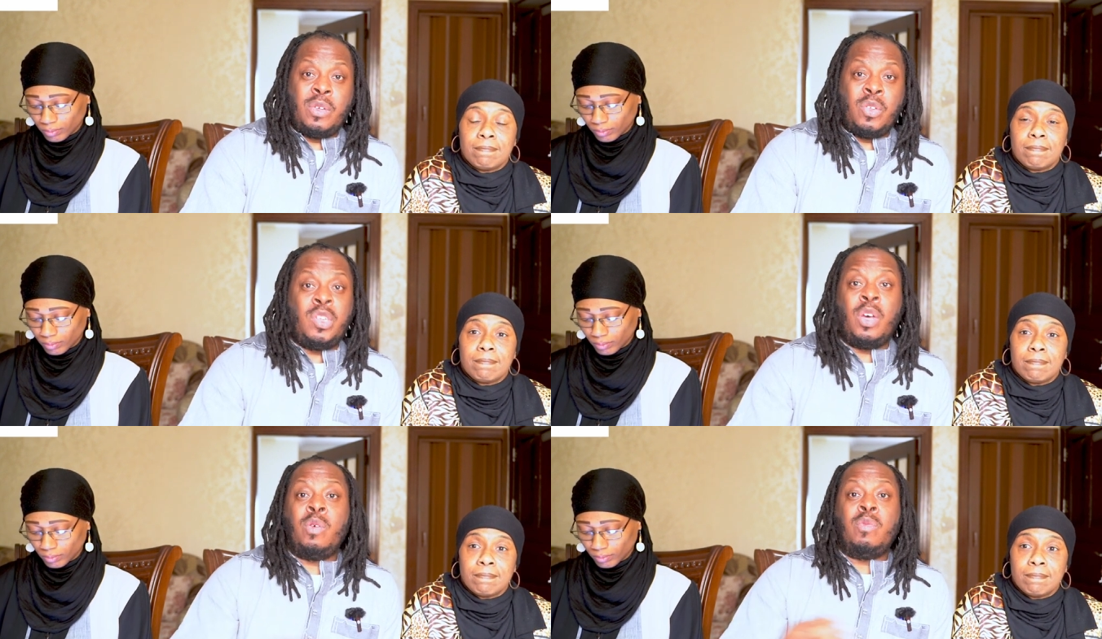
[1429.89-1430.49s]

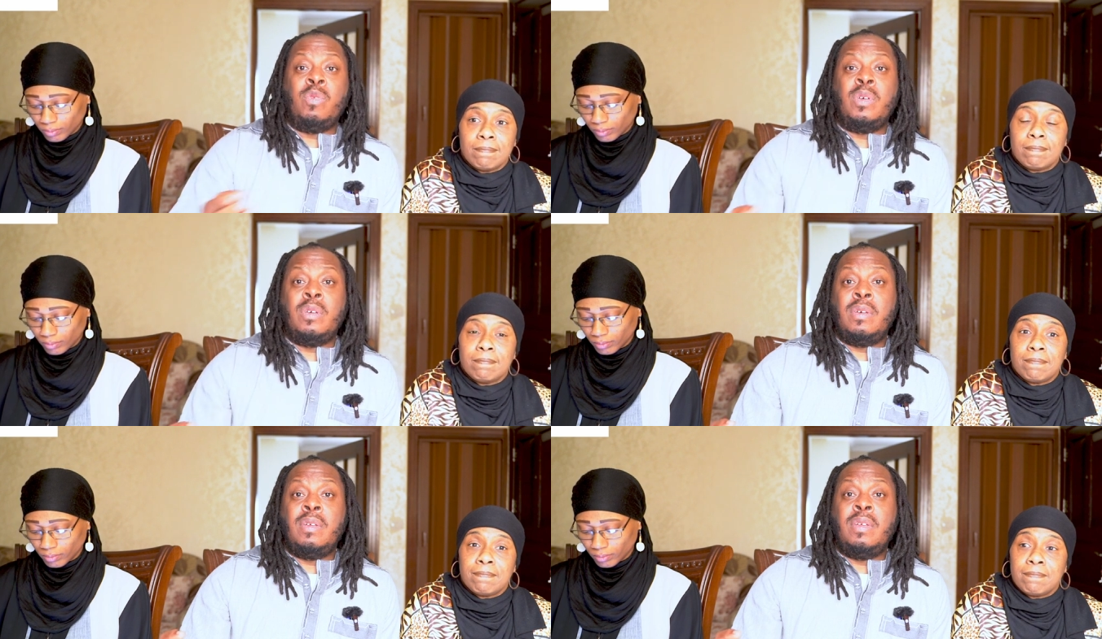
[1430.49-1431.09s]
Speaker 1: So
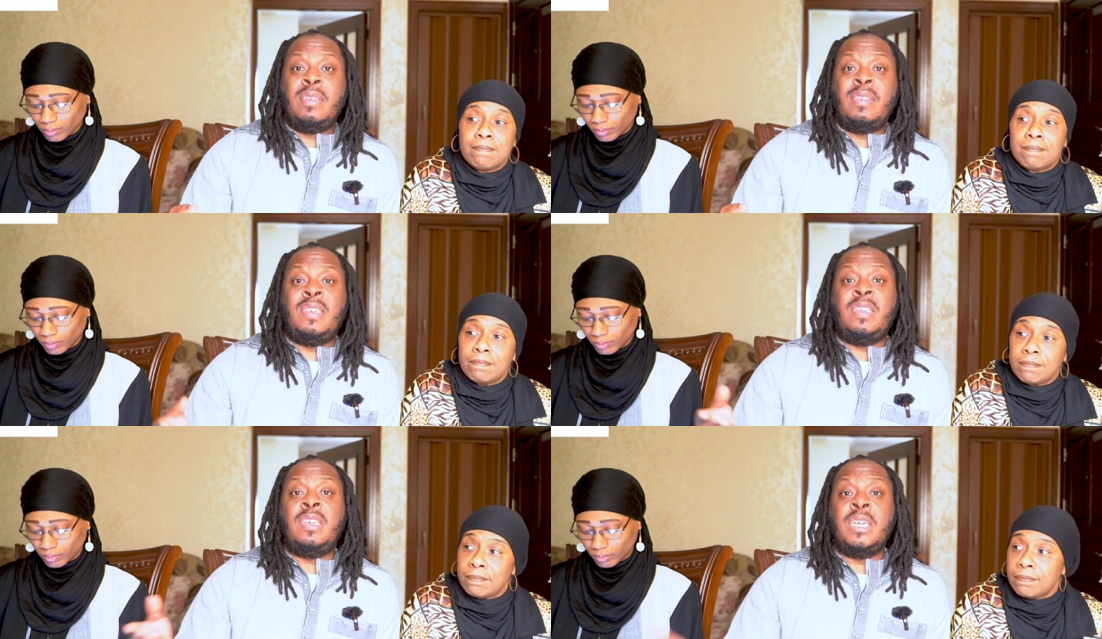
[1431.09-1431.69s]

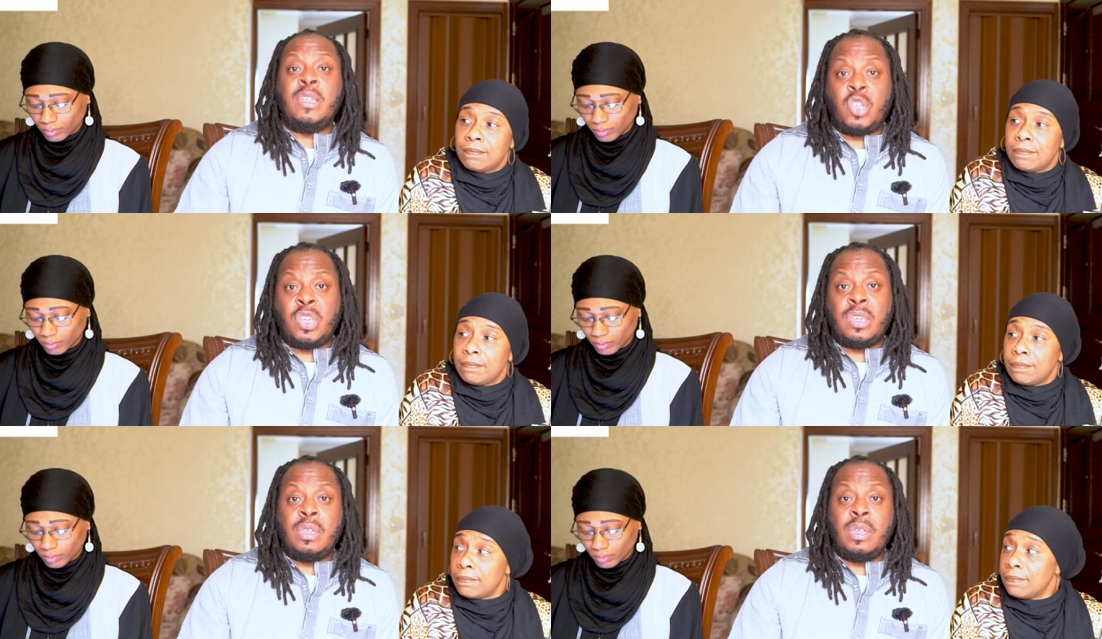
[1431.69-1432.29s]

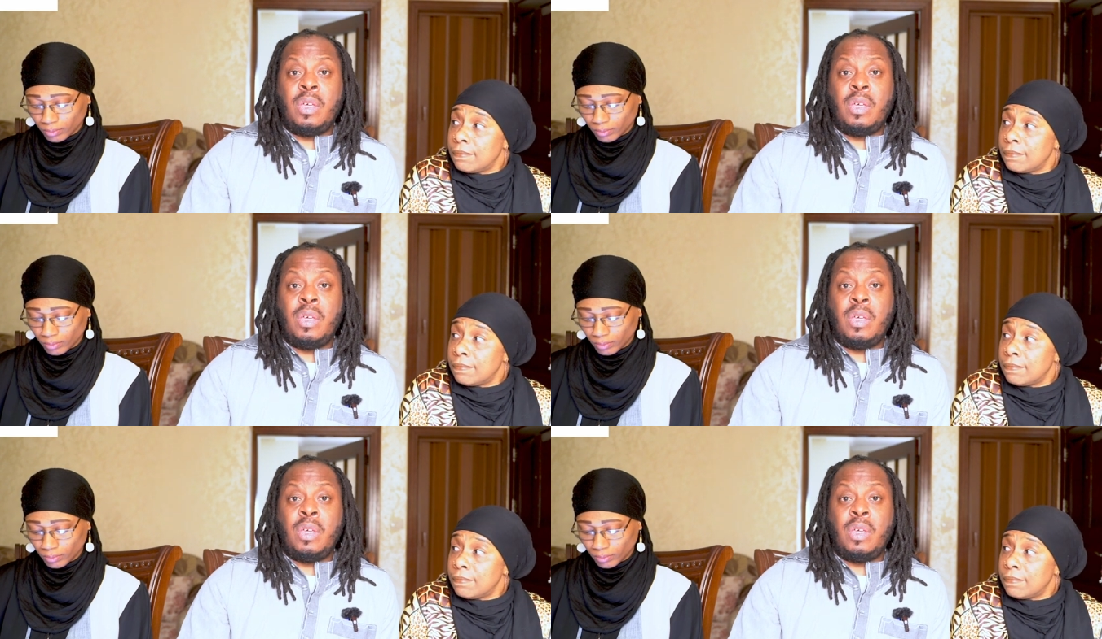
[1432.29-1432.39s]
since